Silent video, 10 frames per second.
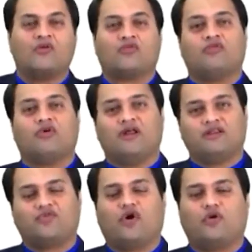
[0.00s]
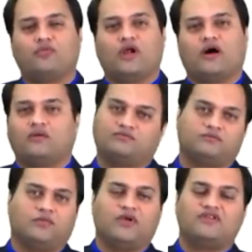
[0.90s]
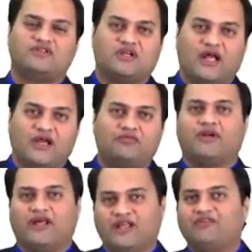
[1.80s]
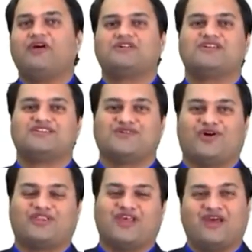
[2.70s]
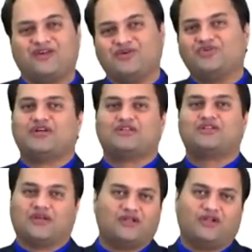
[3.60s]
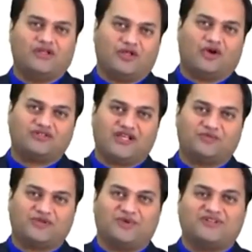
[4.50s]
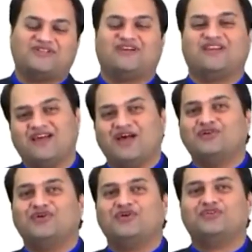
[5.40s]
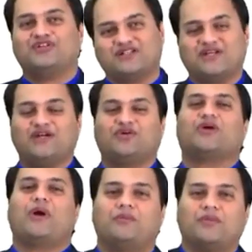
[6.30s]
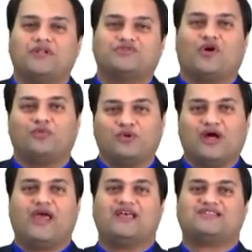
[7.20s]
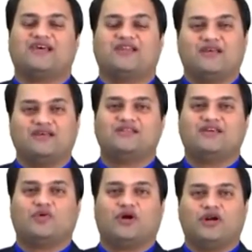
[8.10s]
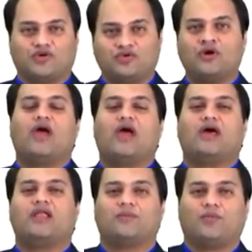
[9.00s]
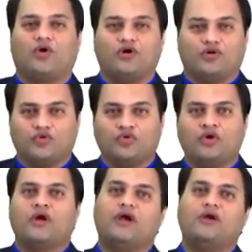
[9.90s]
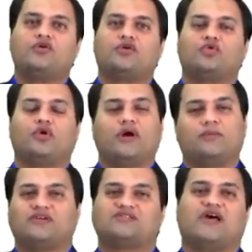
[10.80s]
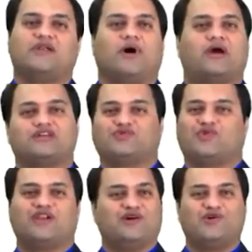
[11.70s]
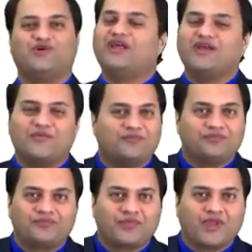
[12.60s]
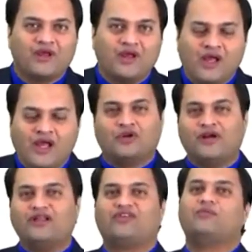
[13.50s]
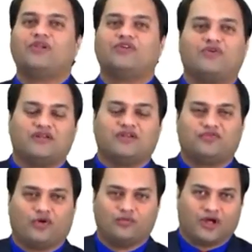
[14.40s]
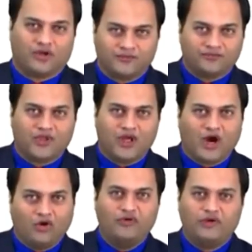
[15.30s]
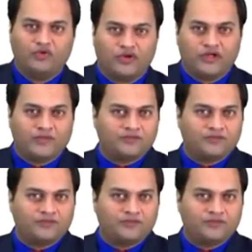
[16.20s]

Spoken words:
From where this formula is derived, the derivation is not there, you just in your syllabus basically, so you just need to remember this formula. Sn is equal to n upon 2 into 2a plus n minus 1 into d. Now let us simplify this formula. How do we do it?